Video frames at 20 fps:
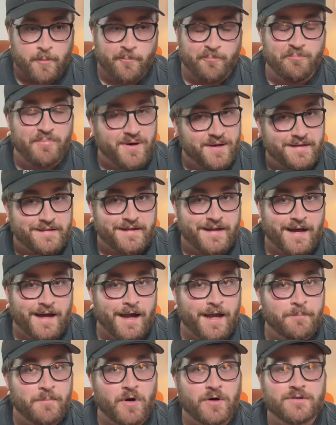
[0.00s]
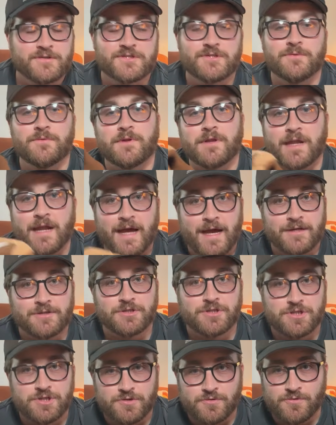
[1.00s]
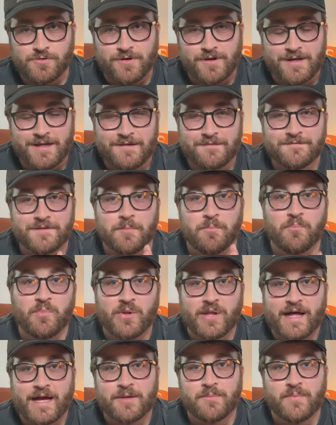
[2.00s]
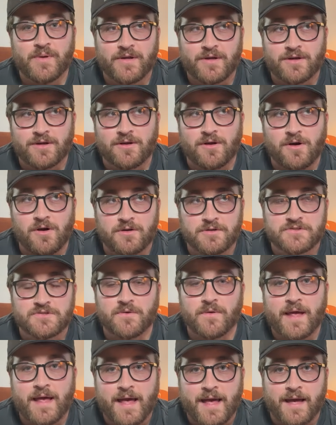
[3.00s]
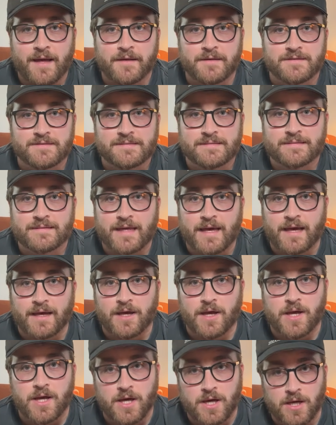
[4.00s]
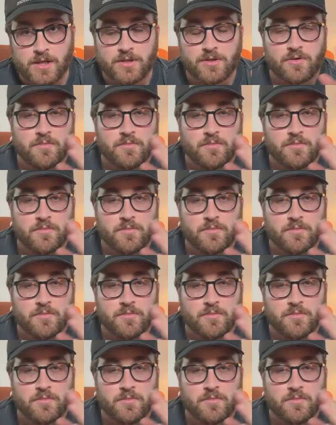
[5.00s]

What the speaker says: But I'm also not sure if the black pair also has that color